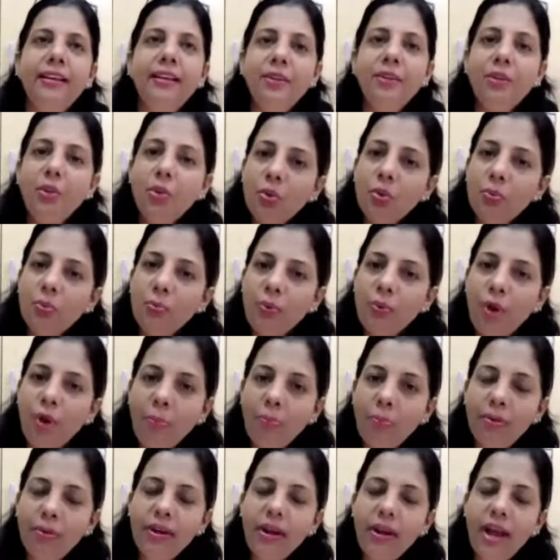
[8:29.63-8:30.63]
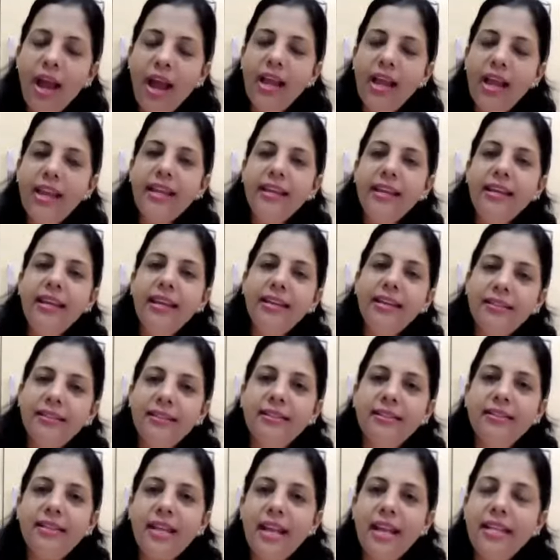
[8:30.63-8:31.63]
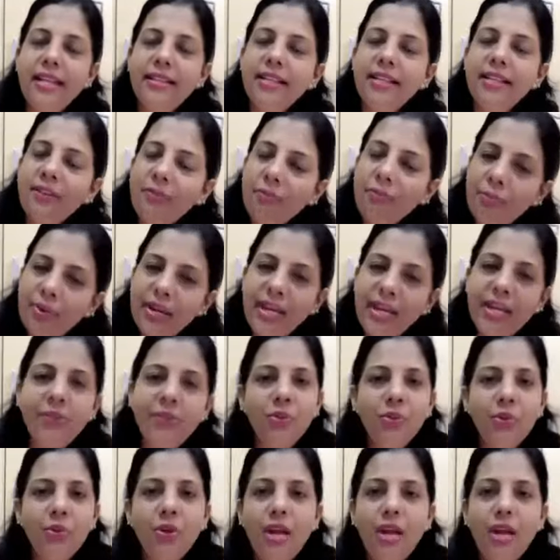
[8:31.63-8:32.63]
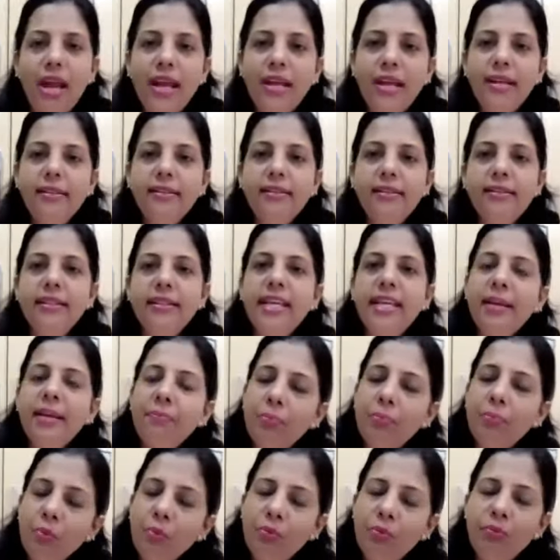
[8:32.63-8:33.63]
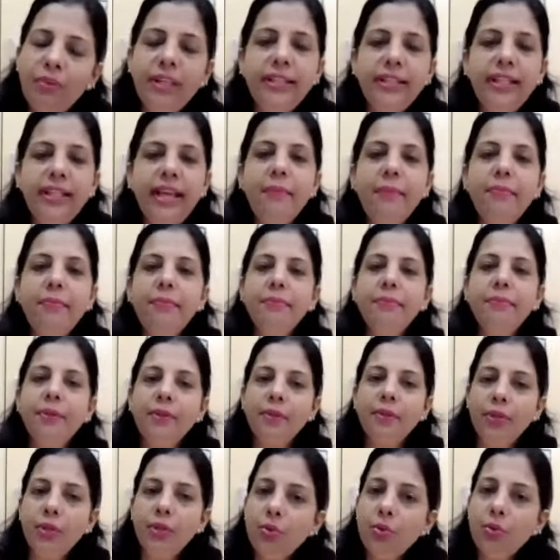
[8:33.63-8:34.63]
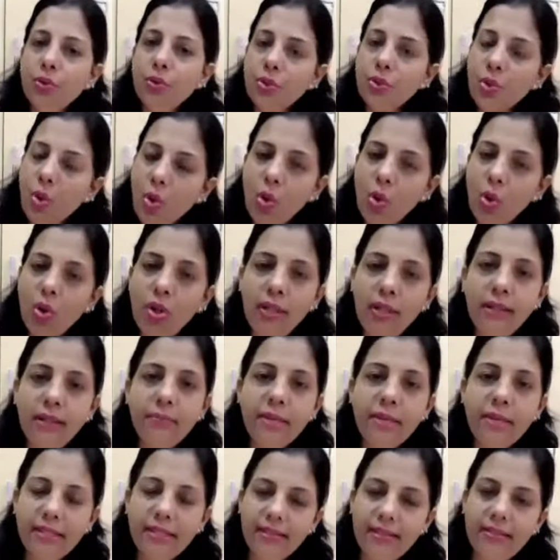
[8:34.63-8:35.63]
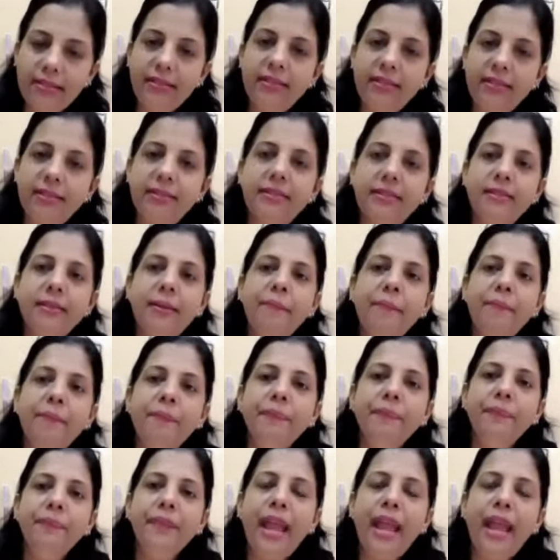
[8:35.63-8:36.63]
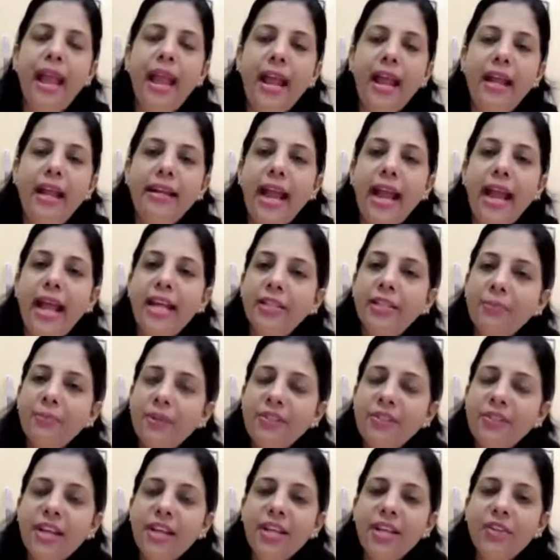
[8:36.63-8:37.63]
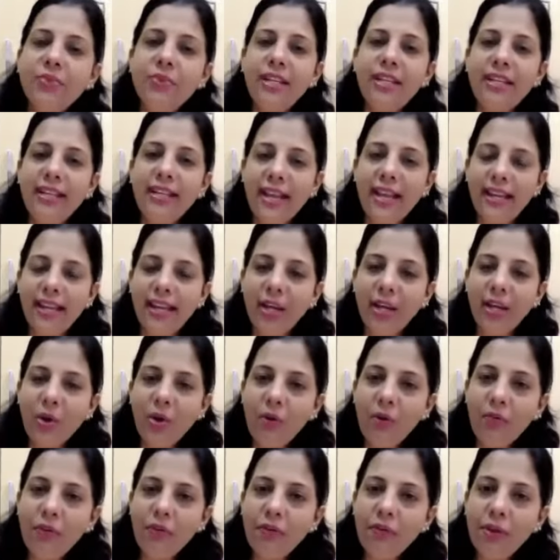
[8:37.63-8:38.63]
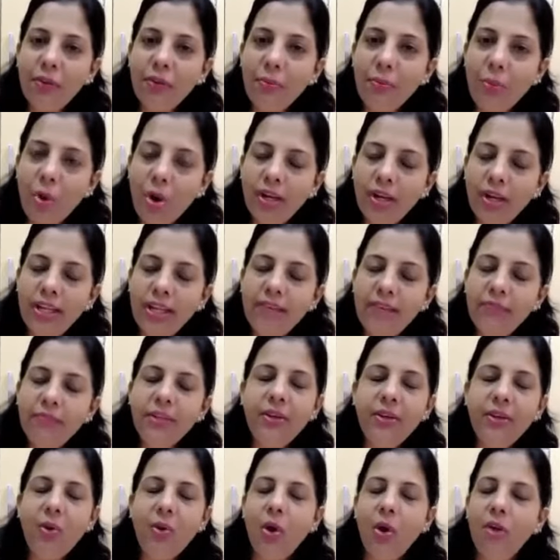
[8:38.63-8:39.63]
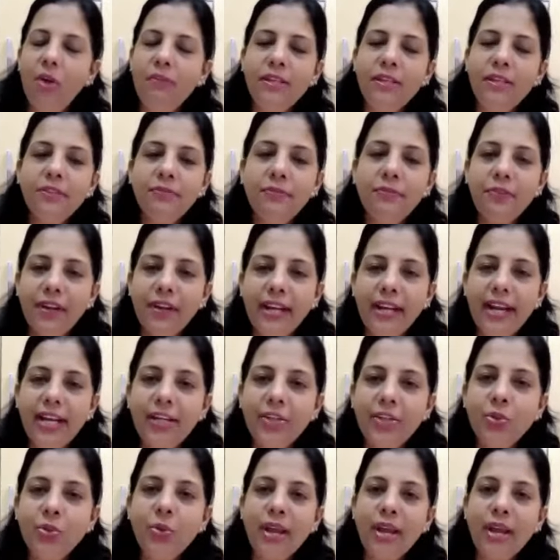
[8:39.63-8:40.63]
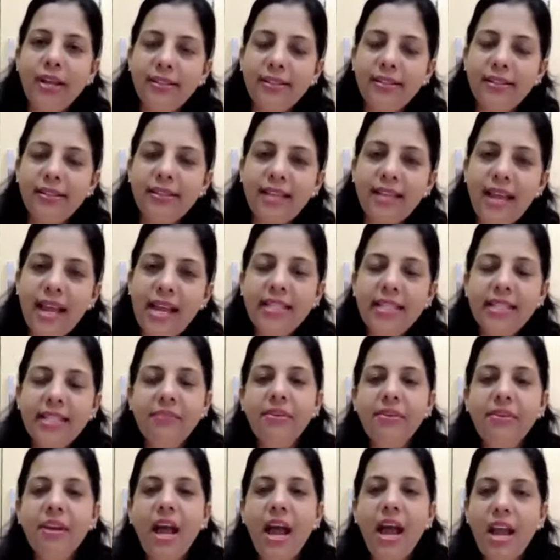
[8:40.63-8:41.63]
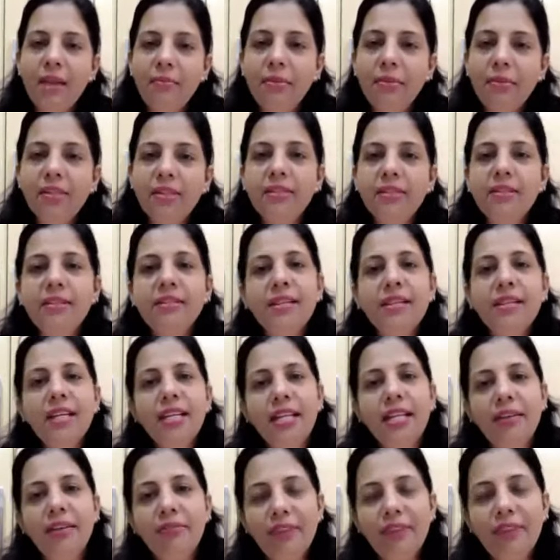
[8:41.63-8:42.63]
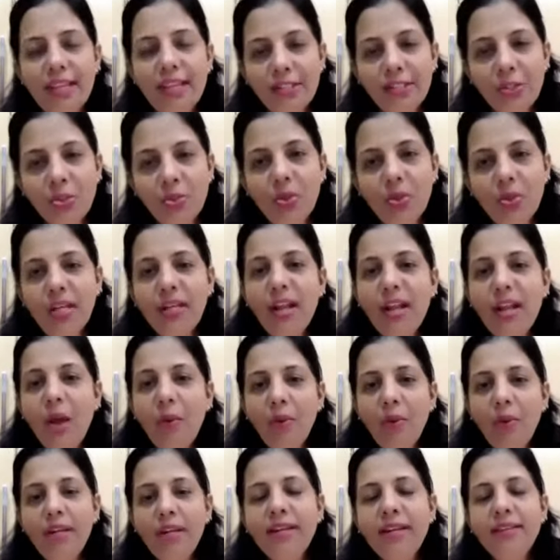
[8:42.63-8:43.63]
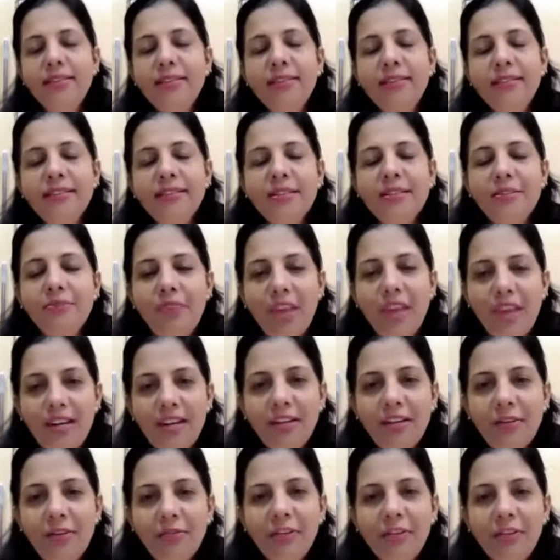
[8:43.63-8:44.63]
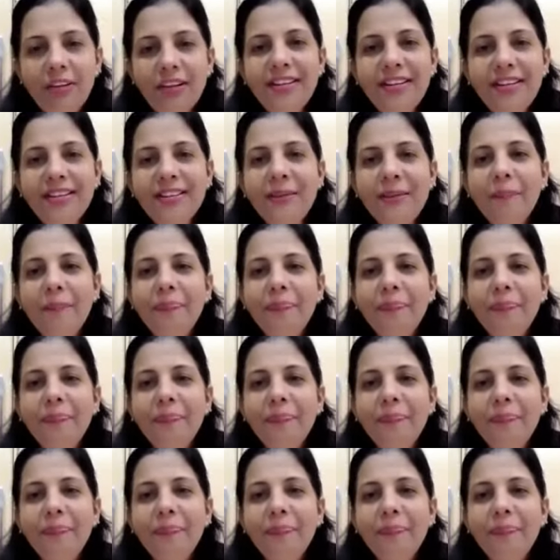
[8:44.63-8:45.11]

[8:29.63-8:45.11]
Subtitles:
Do proper eye exercise, give break to your eyes, keep moving them, use all the muscles. And as much as we take care of our body, we always forget to exercise our eye muscles and give rest to it. Nowadays it is very difficult.